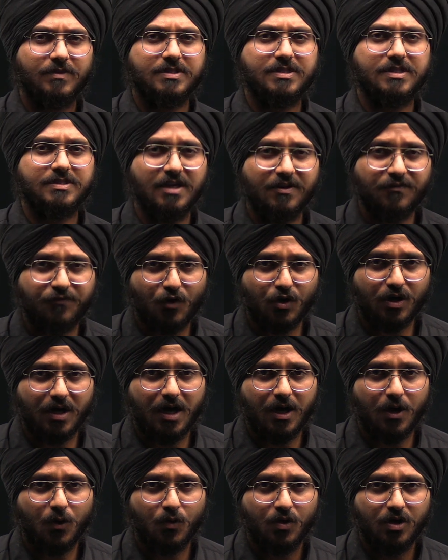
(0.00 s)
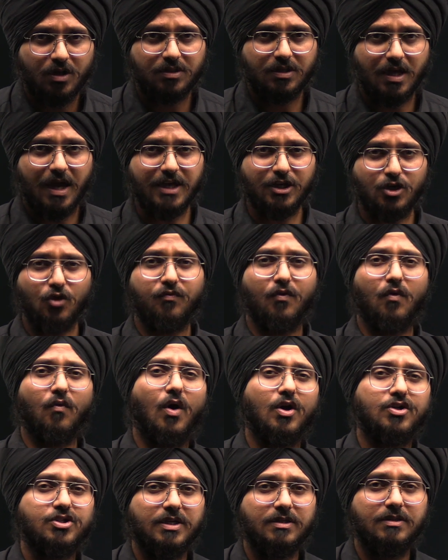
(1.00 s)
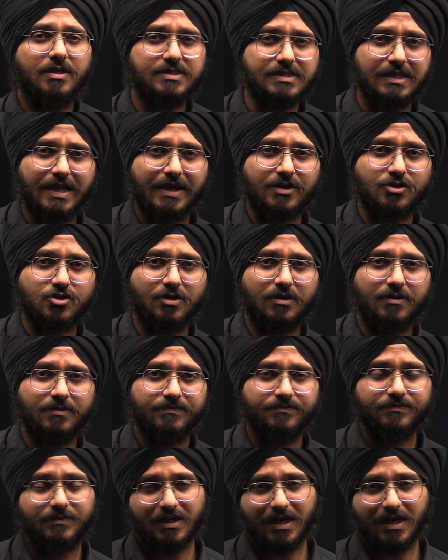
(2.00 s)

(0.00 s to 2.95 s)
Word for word: this is it for now. Thank you for watching this lecture.